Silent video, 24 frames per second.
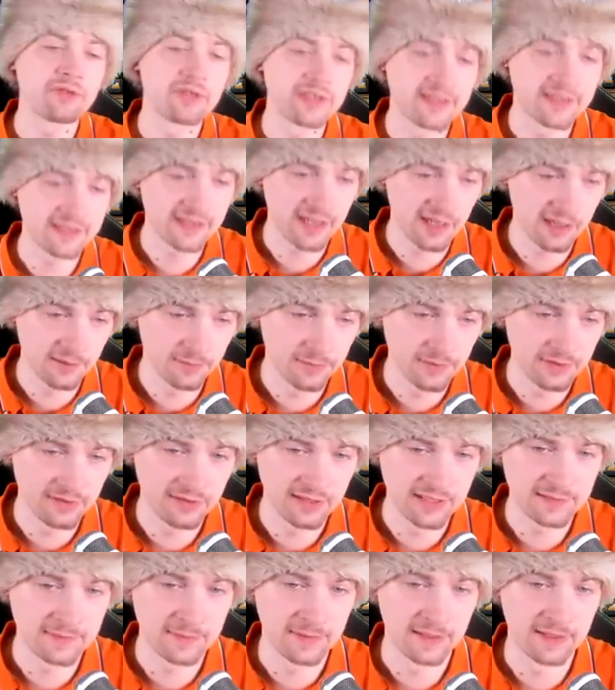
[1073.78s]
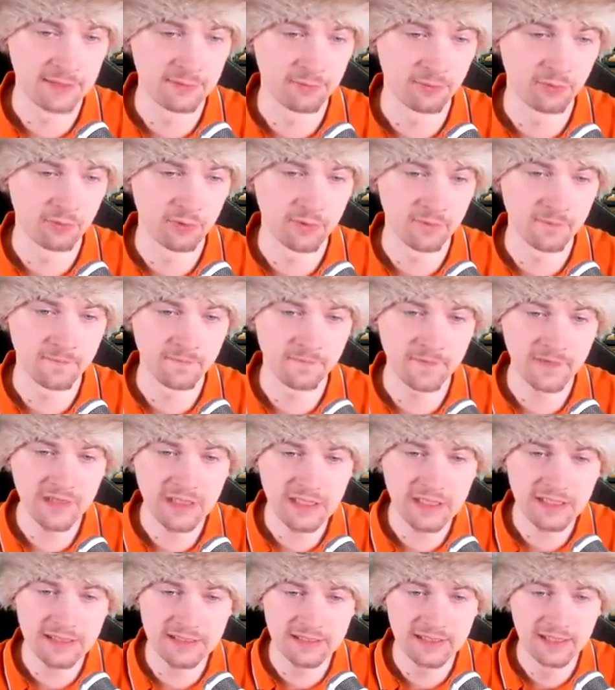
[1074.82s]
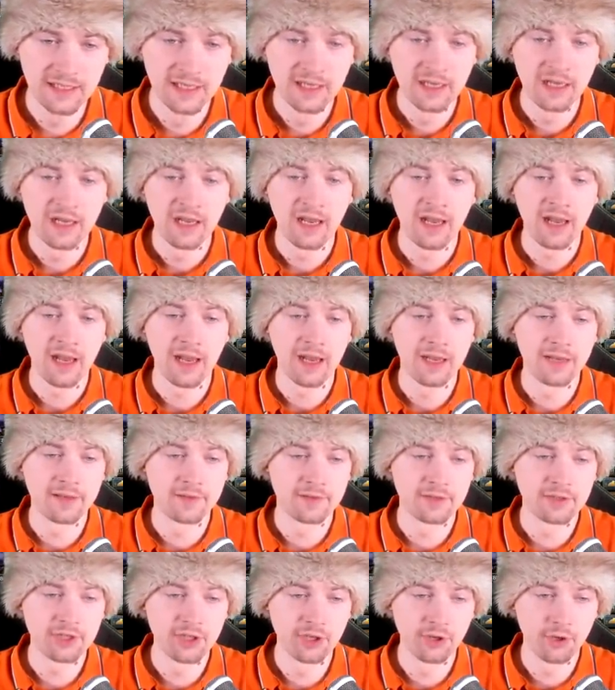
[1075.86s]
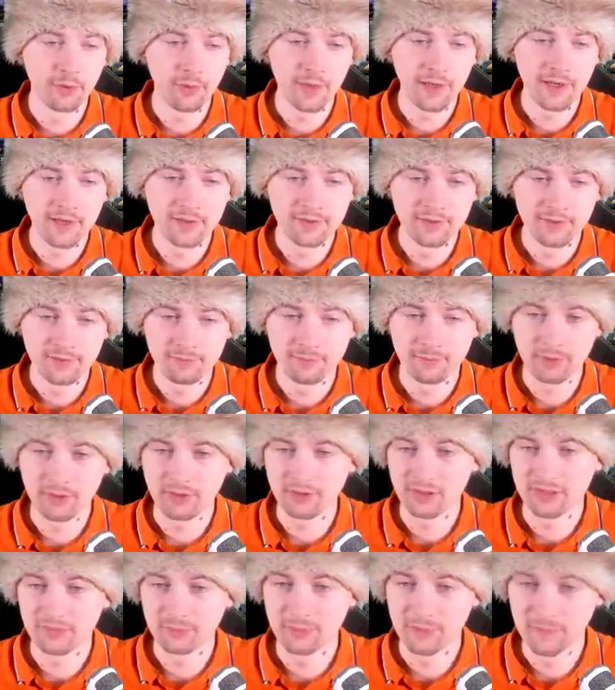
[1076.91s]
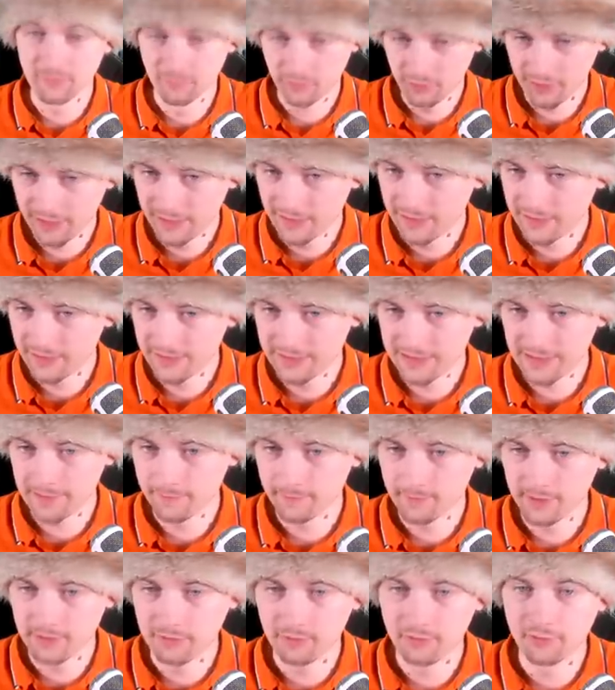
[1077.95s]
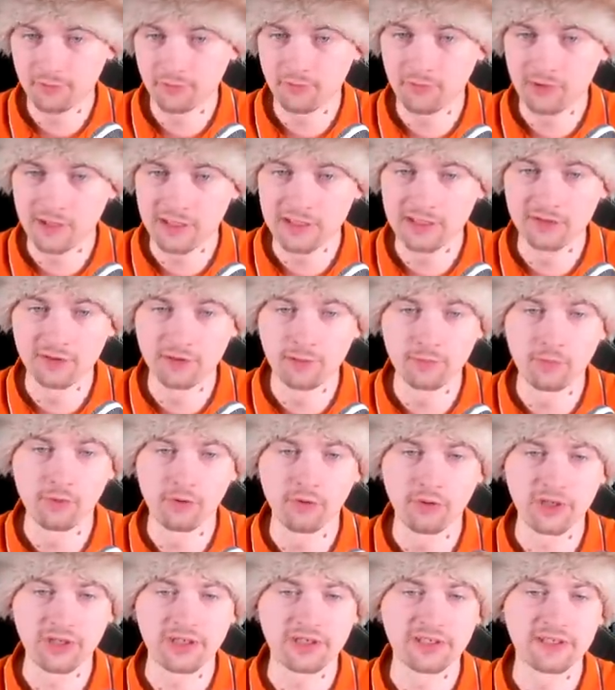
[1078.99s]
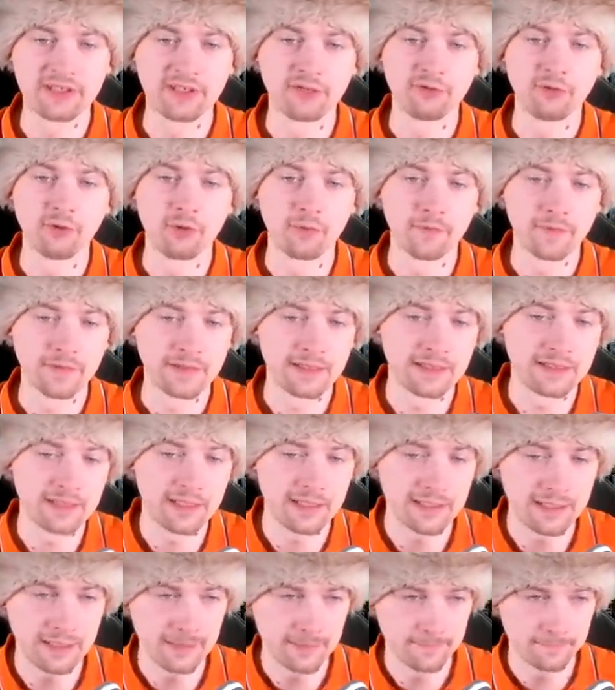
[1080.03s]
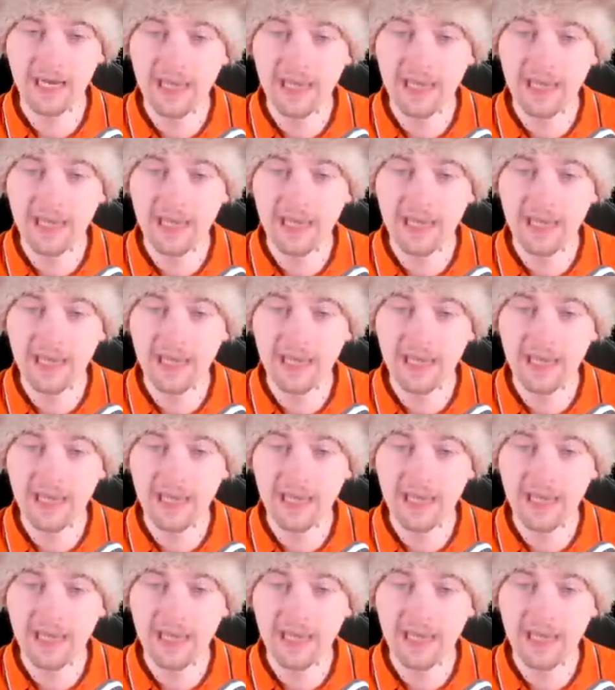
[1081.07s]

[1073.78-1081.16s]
I'll just start building spy network on Venice and Genoa, because before I end this campaign I want to clear the borders in the northern Italy.